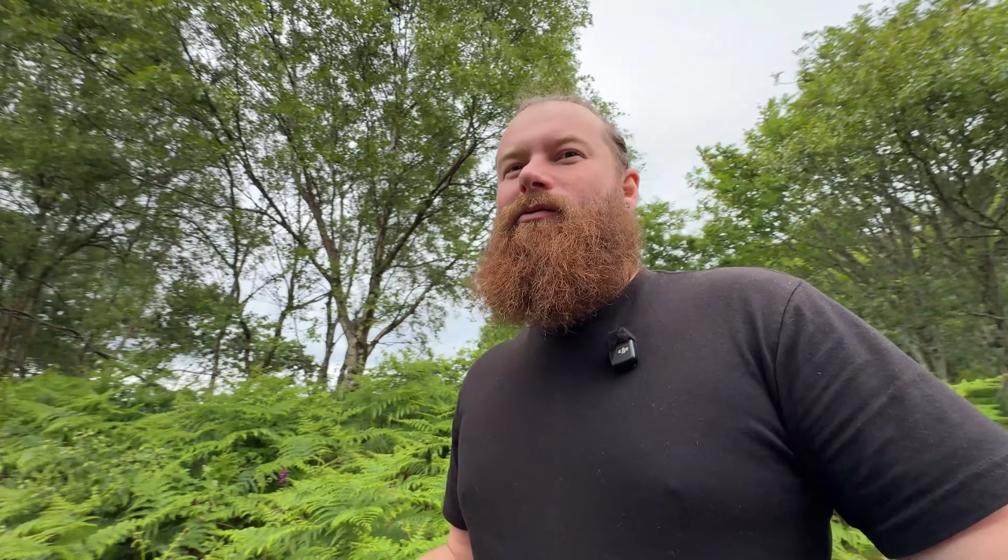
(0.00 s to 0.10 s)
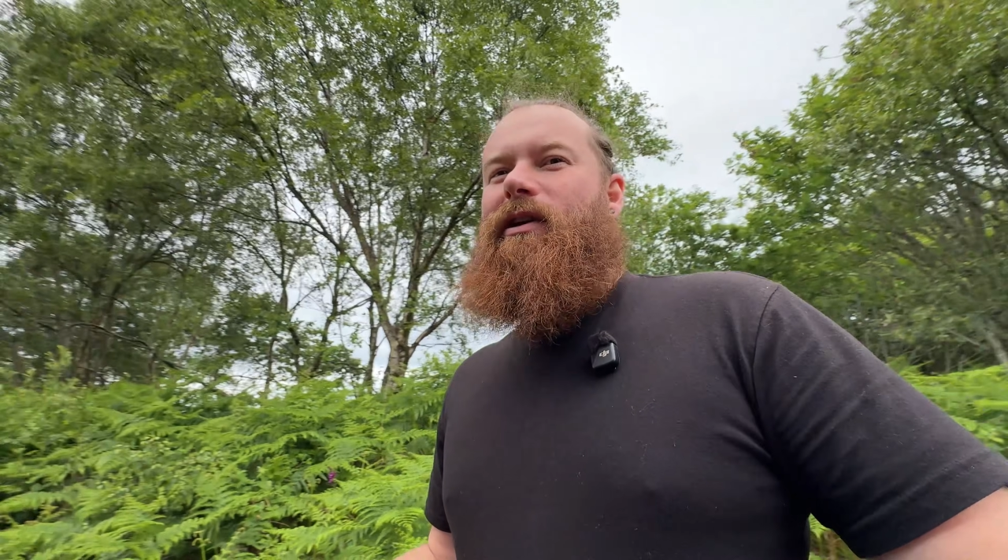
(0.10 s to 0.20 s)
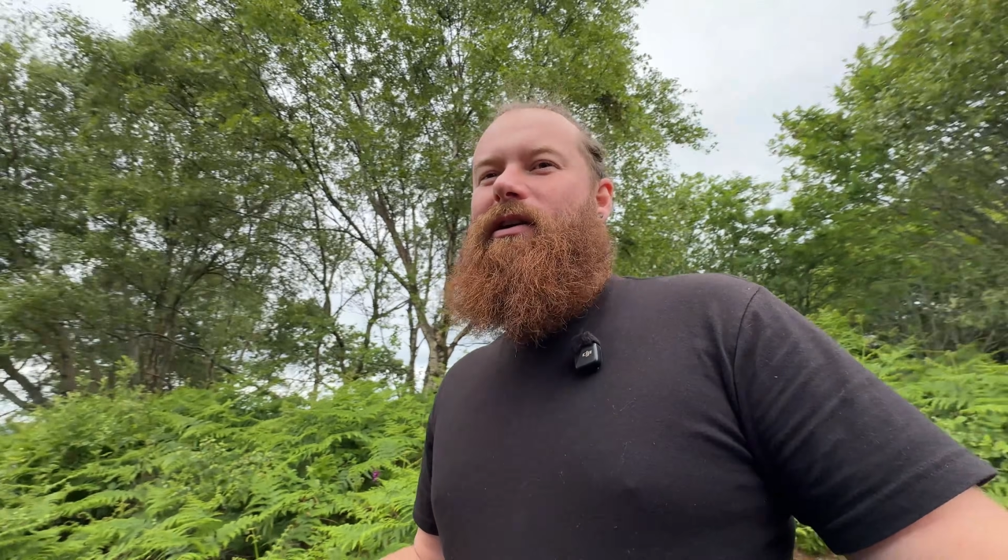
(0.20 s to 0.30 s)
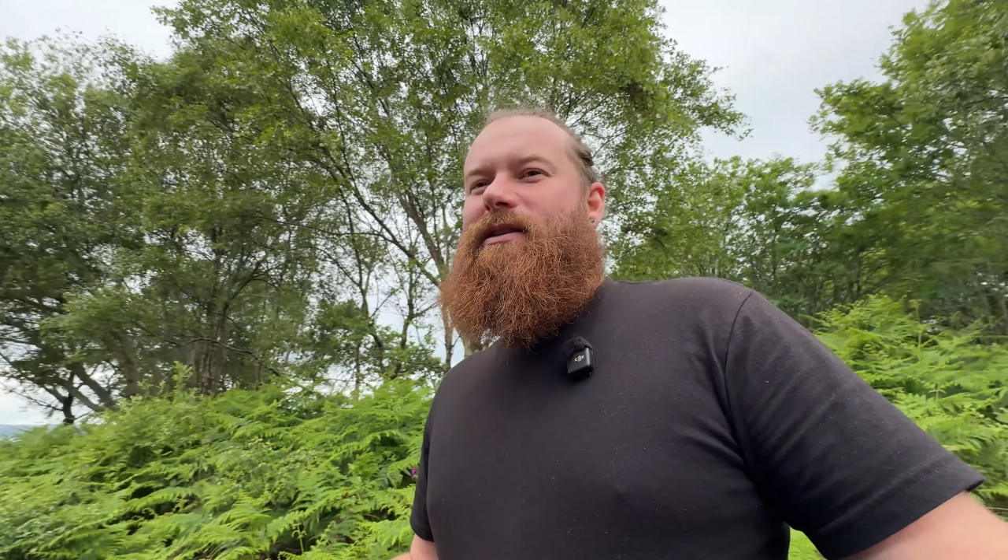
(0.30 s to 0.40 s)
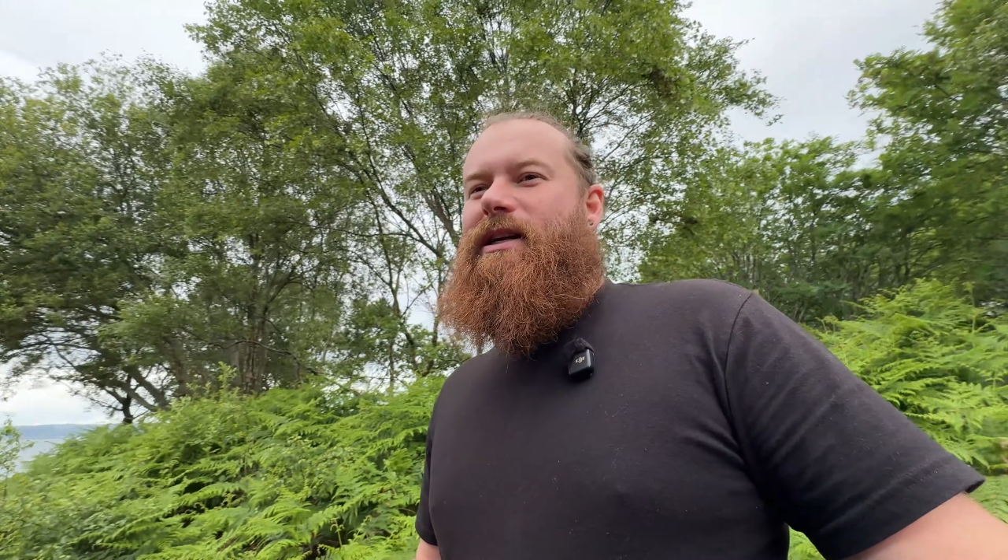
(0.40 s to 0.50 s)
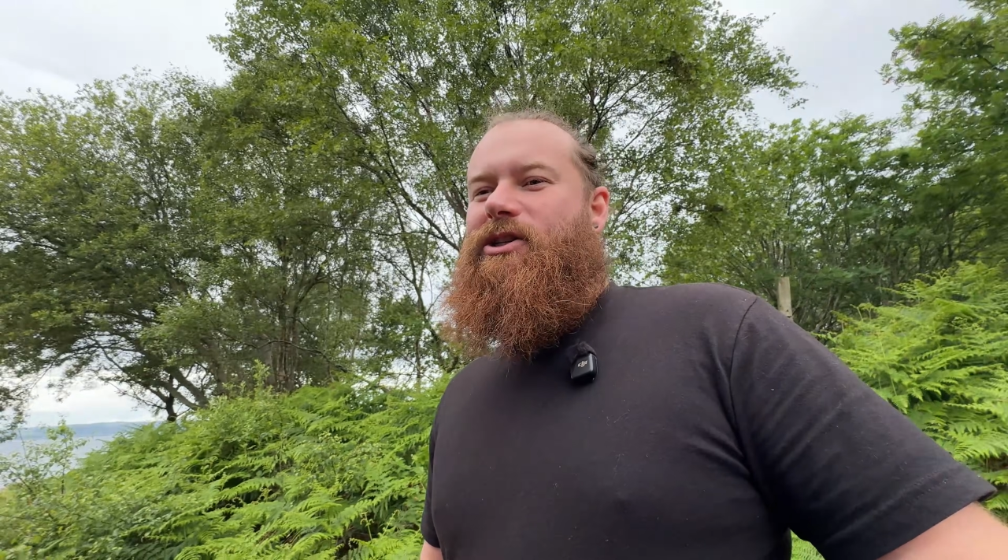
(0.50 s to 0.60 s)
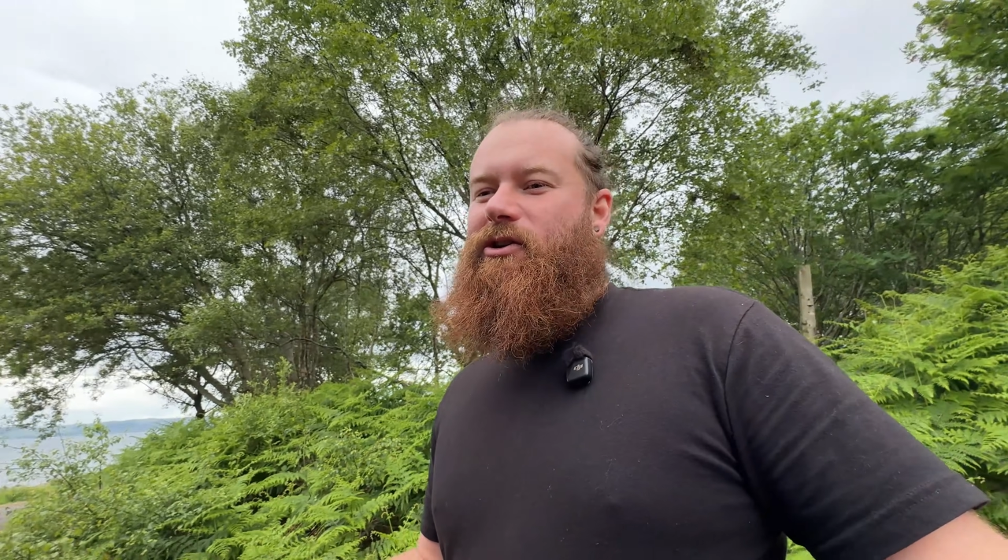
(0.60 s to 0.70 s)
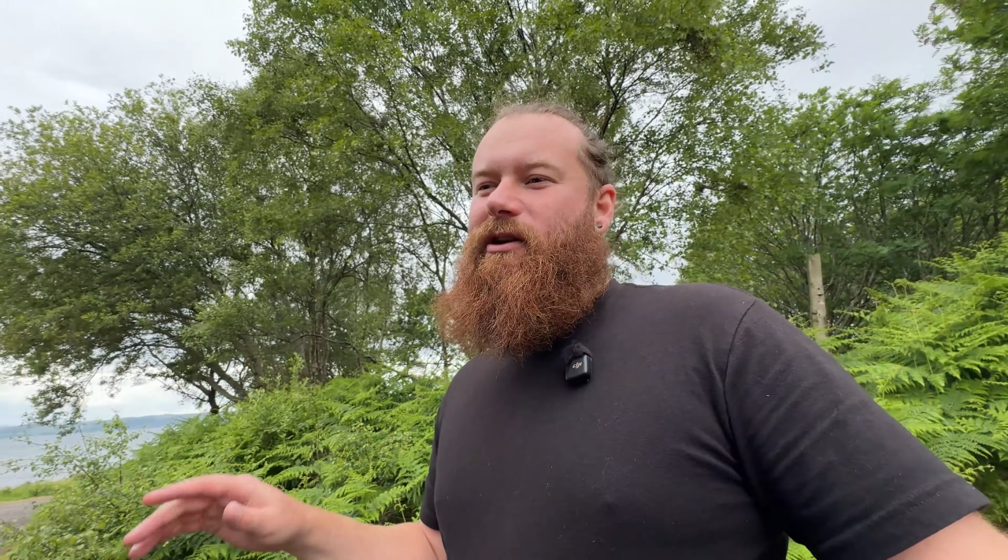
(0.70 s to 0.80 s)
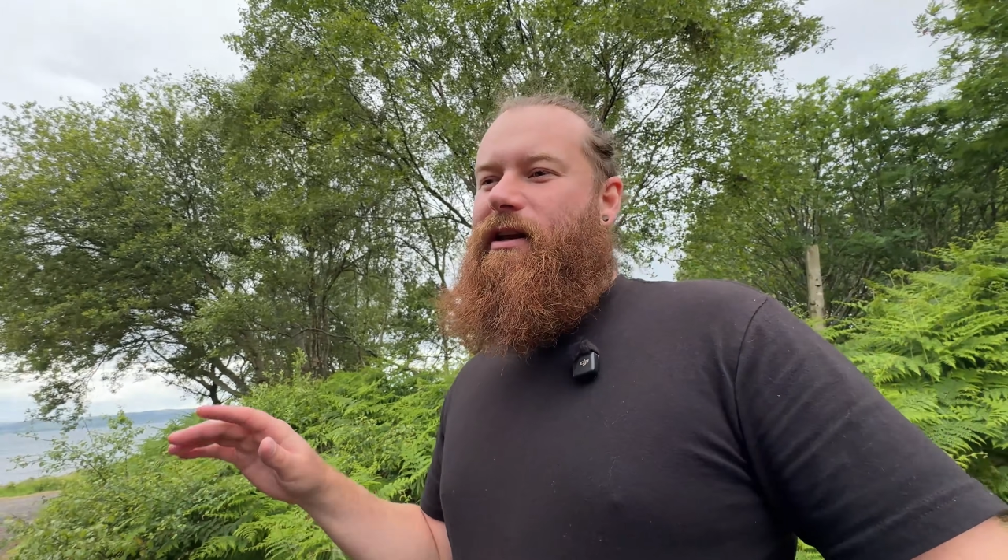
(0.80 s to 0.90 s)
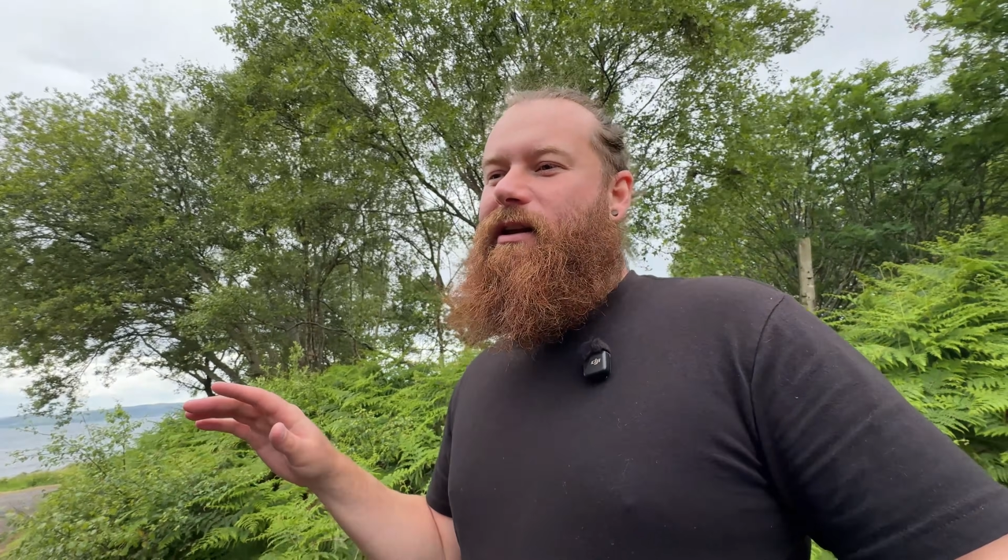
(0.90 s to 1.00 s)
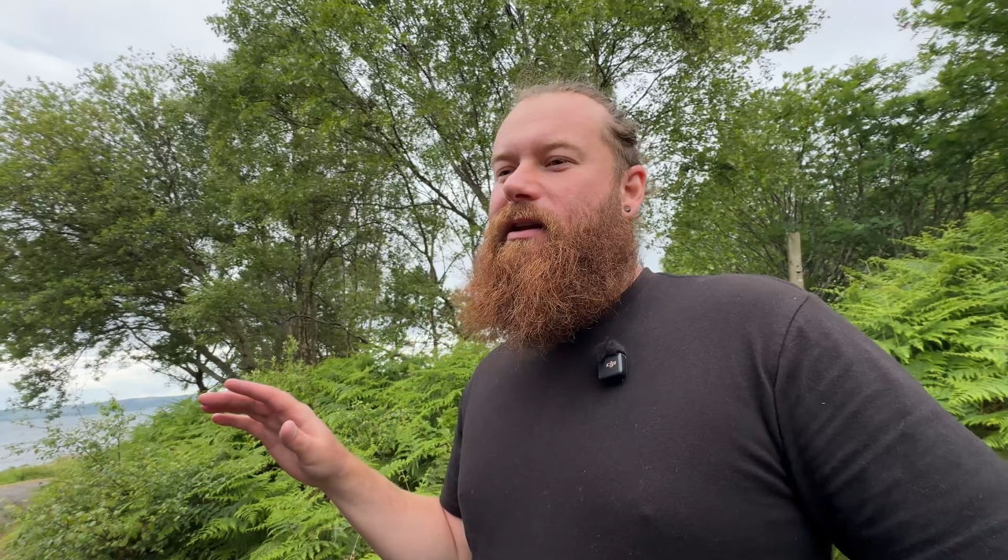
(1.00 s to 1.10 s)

realization that